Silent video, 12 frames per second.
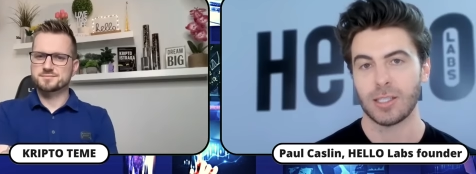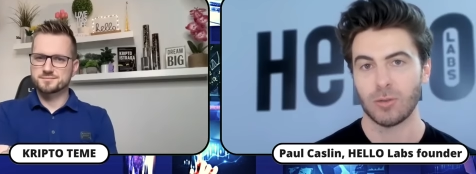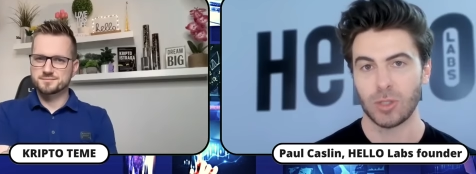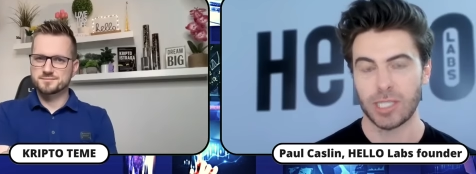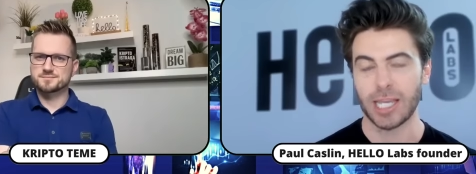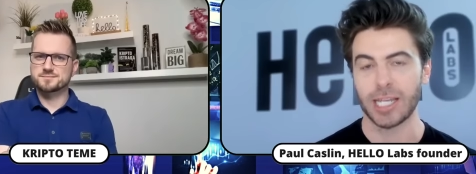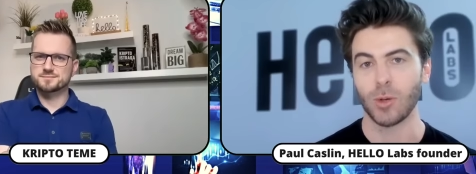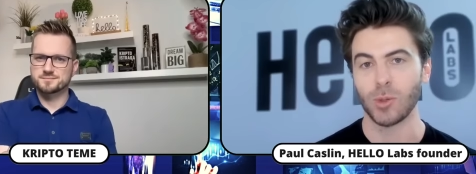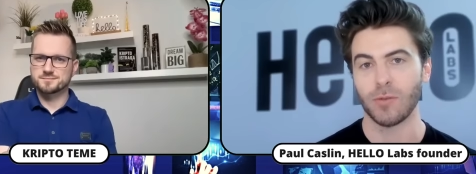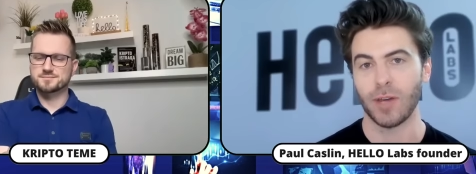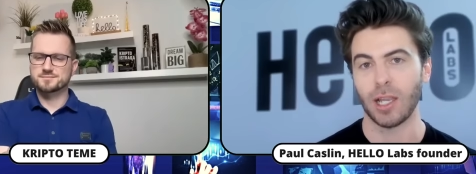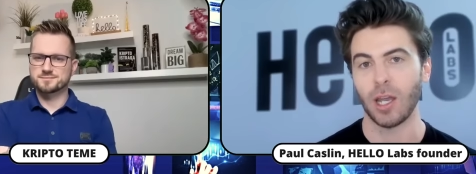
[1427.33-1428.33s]
Speaker 1: take note
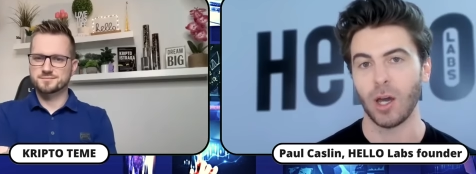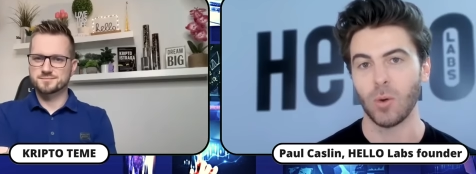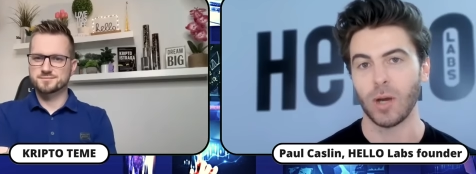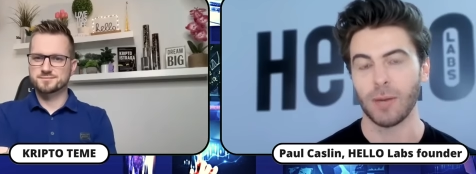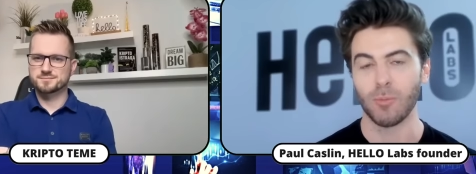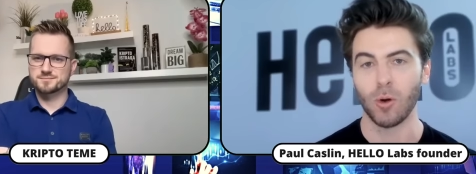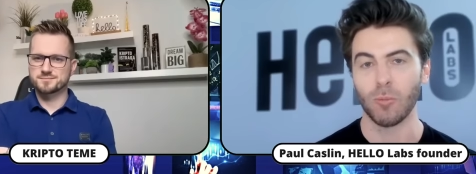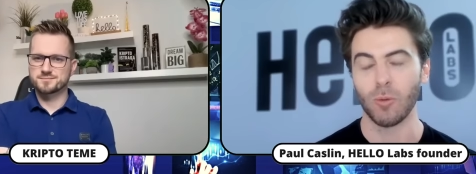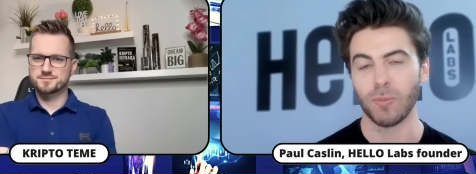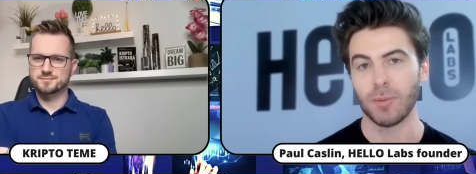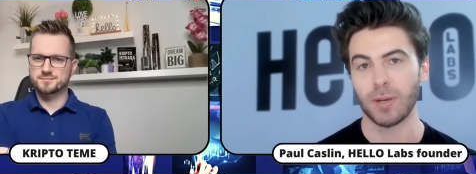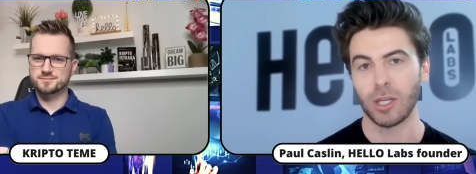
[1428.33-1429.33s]
of Hello, and more and more
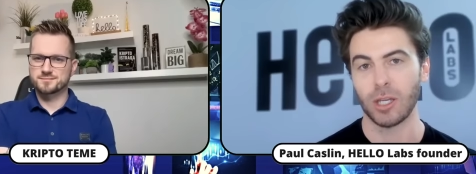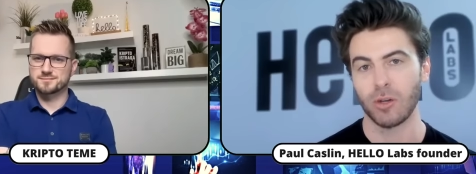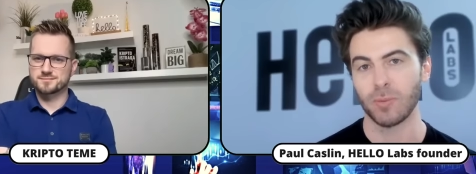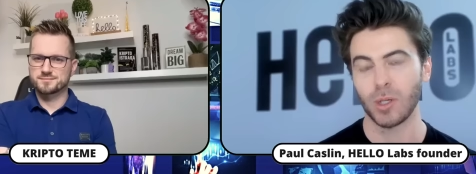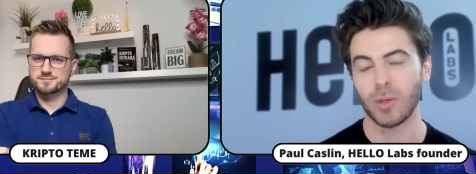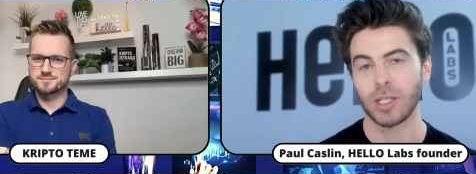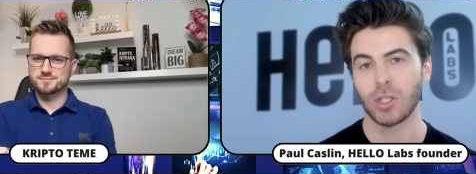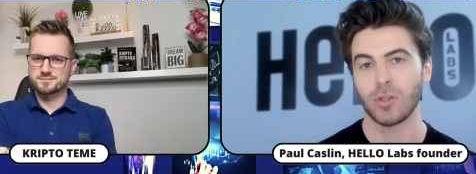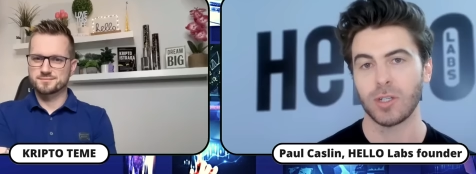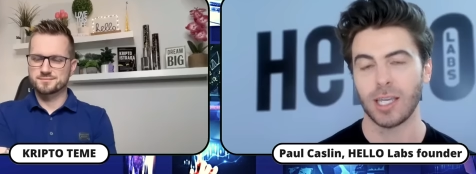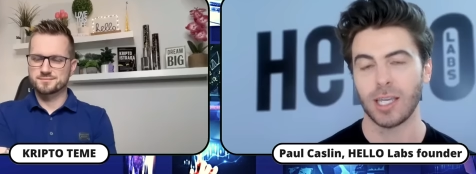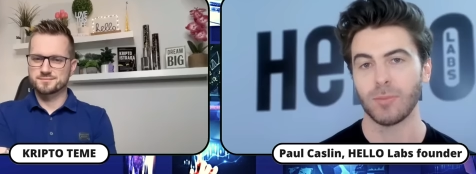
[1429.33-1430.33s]
people in the crypto industry
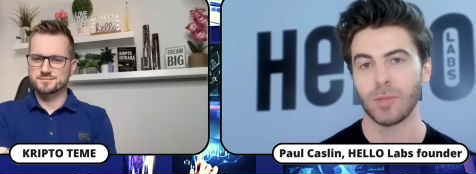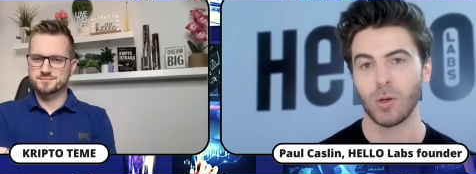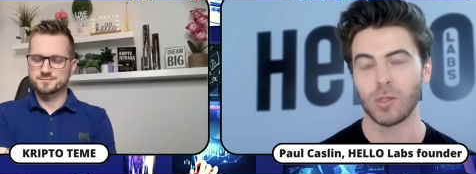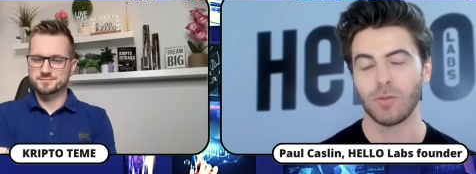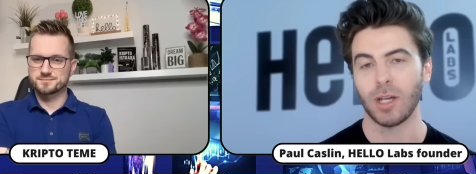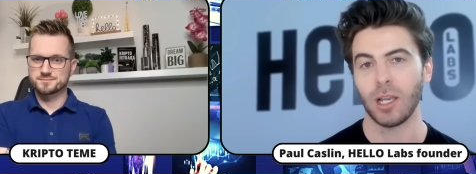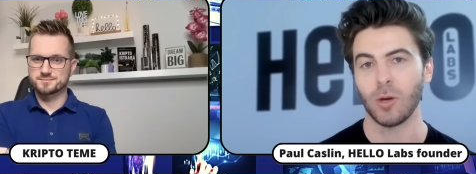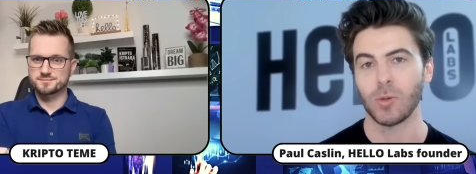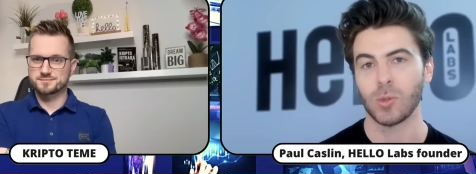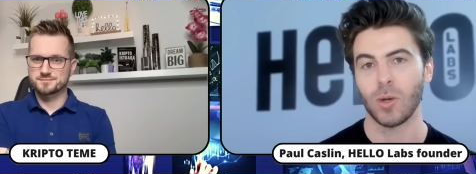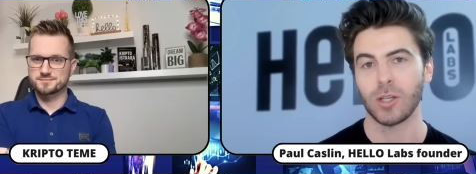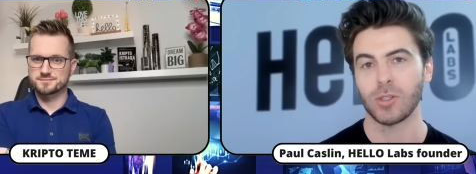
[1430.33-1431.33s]
take note of Hello
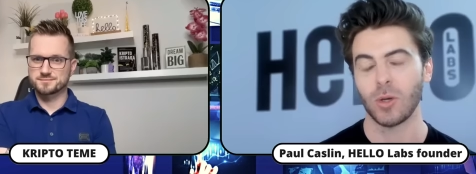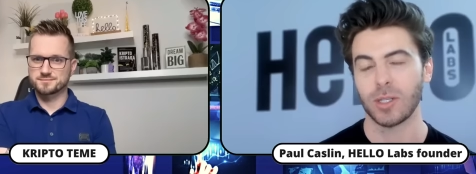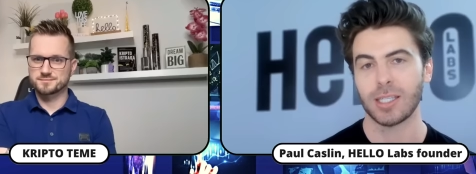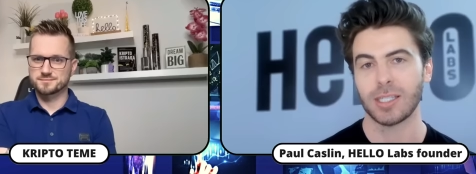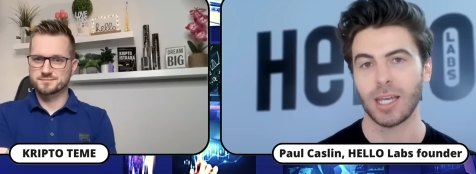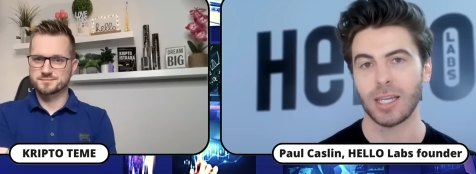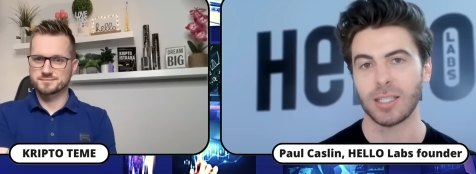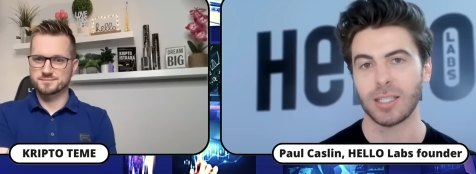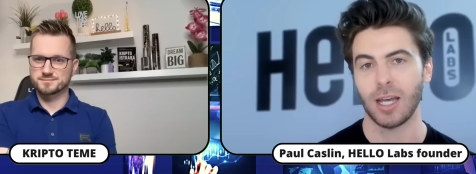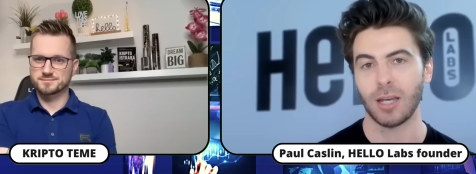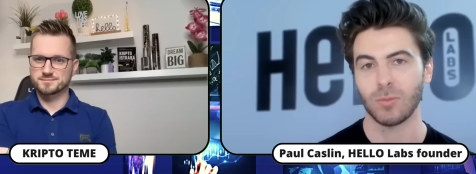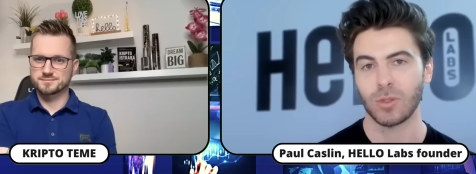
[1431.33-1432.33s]
as well. So it's exciting
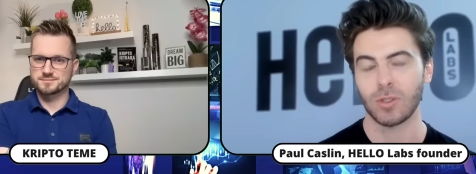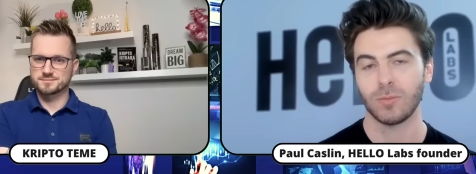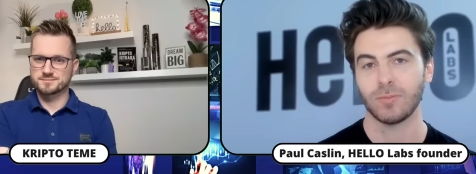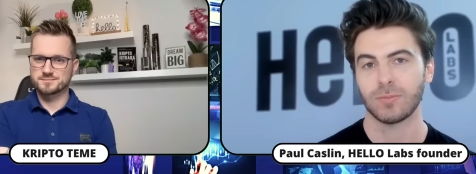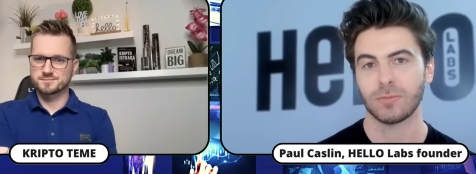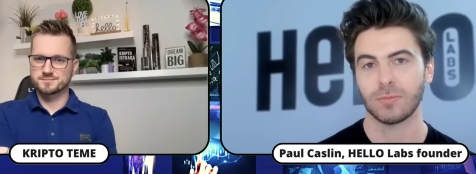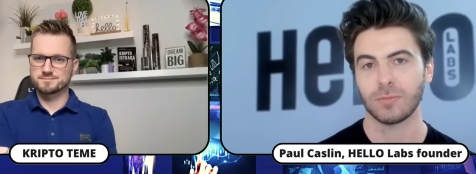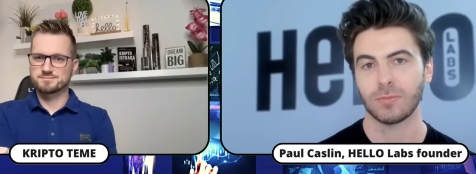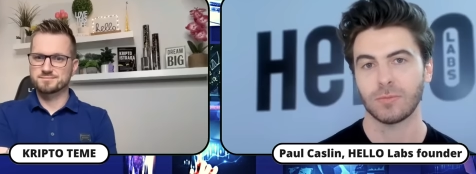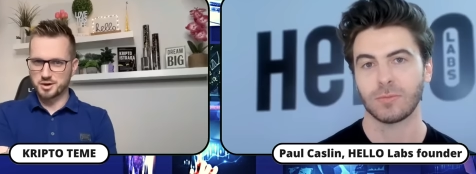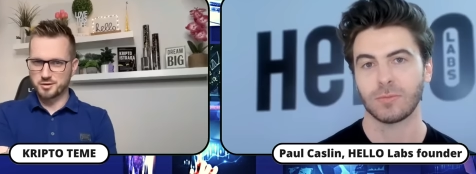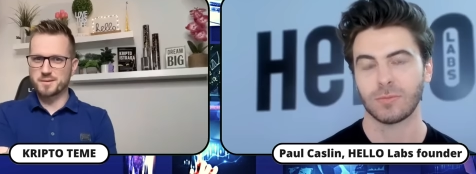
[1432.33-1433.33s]
times.
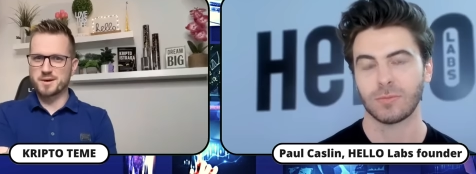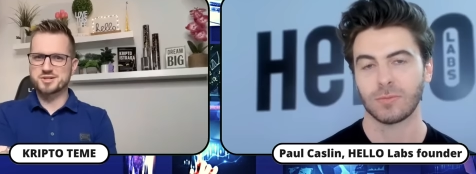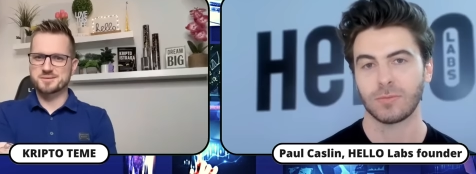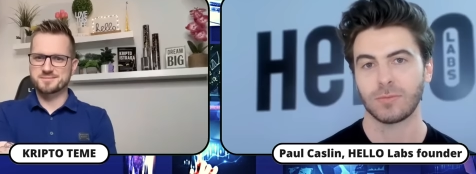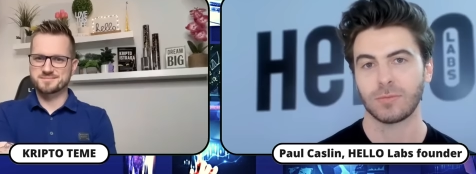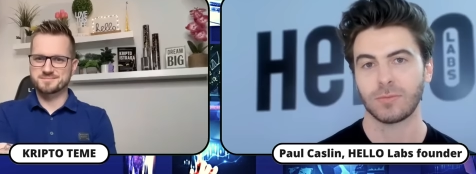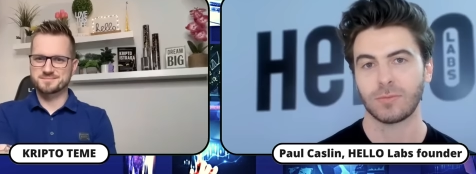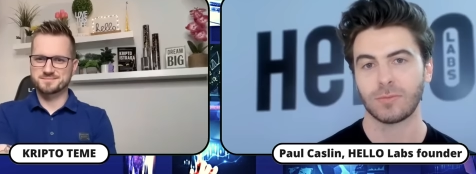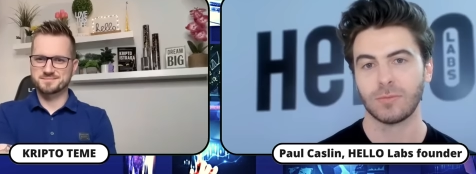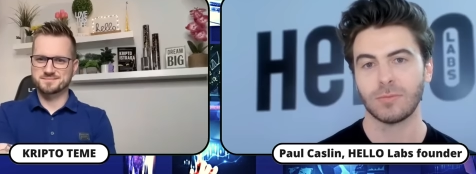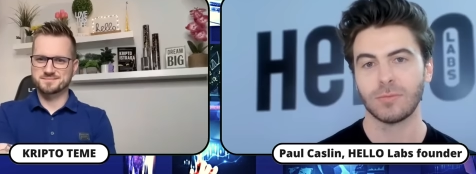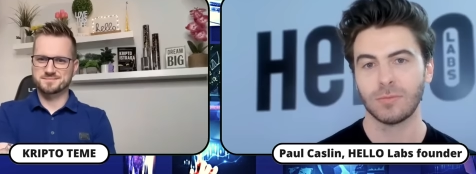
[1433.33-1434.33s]
Speaker 2: Thank you very much.
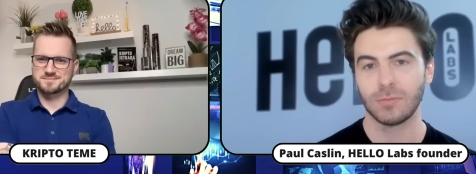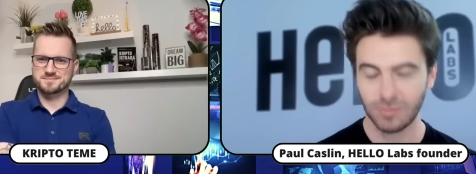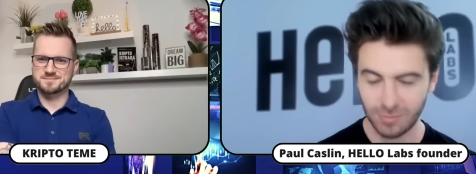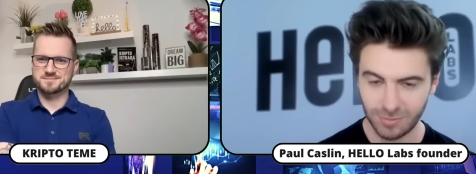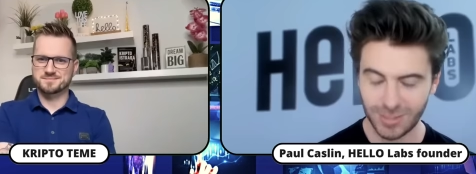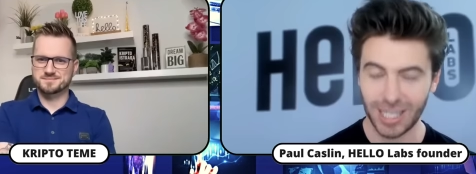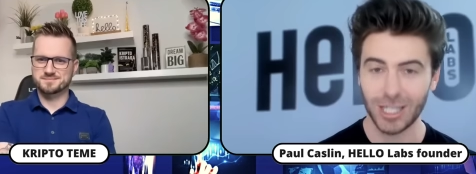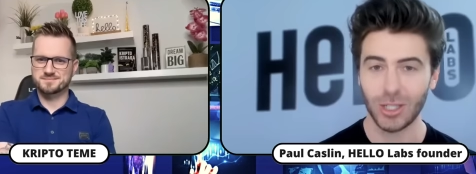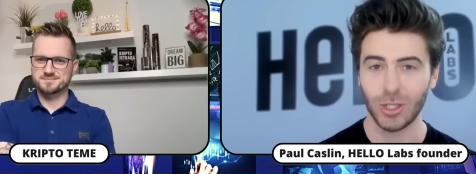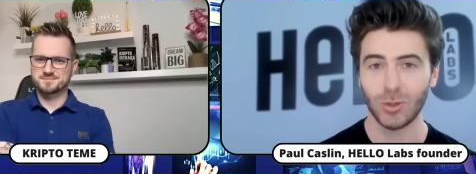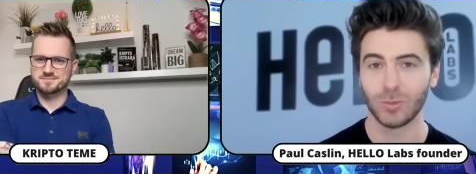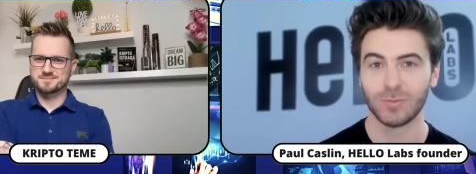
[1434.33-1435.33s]
Speaker 1: Thank
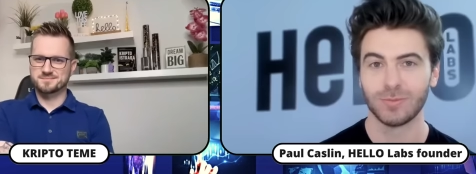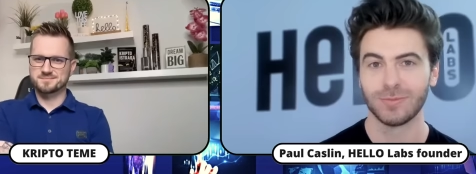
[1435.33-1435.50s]
you.